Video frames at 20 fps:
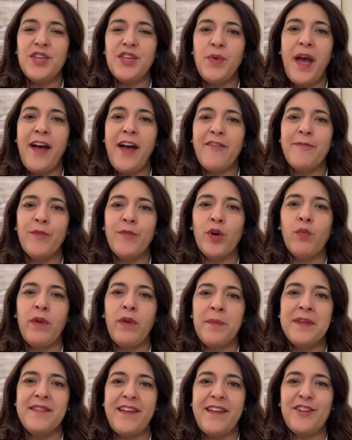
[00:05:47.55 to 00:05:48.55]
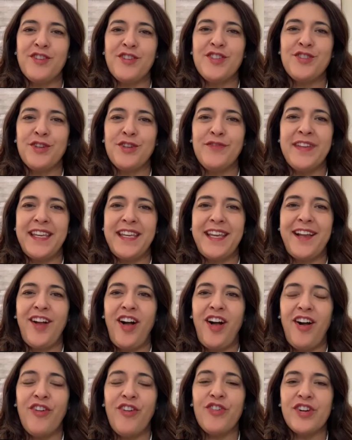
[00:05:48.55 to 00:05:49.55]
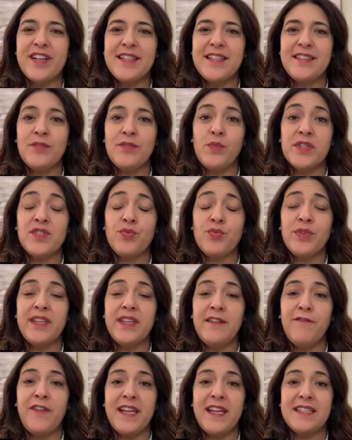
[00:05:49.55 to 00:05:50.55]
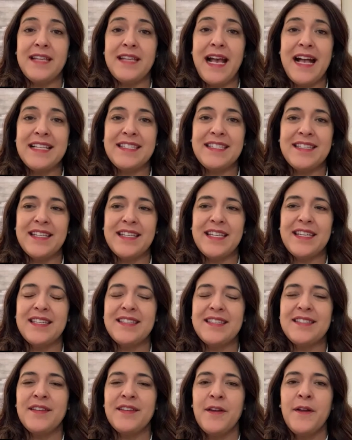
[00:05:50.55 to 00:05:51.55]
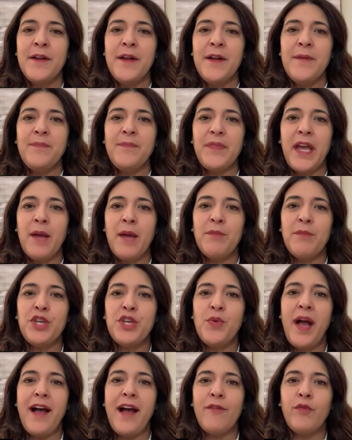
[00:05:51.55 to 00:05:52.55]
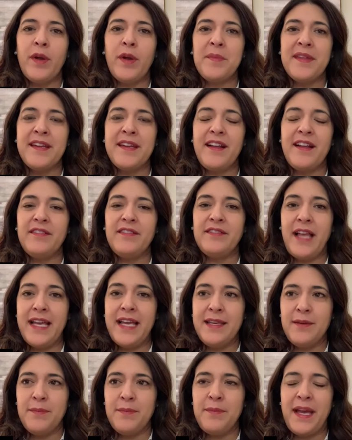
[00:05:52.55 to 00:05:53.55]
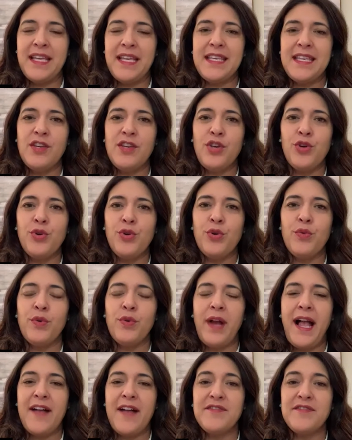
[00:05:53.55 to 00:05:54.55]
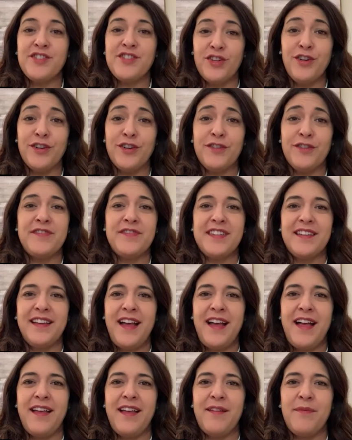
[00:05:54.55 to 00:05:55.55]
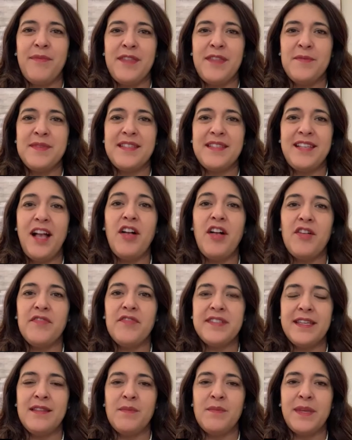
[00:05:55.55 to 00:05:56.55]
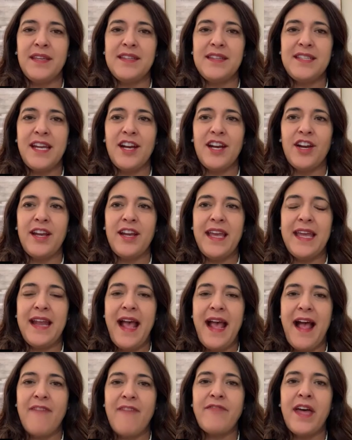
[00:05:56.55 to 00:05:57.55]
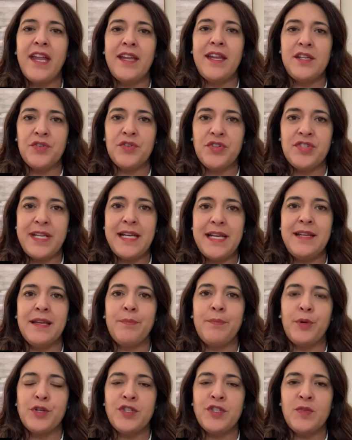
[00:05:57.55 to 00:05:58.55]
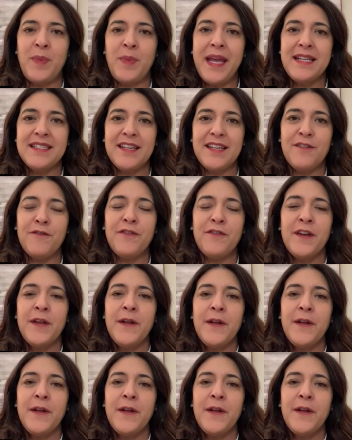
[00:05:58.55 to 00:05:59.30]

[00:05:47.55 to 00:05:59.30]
You have more women that are serving in Congress. And what's really fantastic is you have women like Mikey who have served themselves in the military and have that understanding and perspective.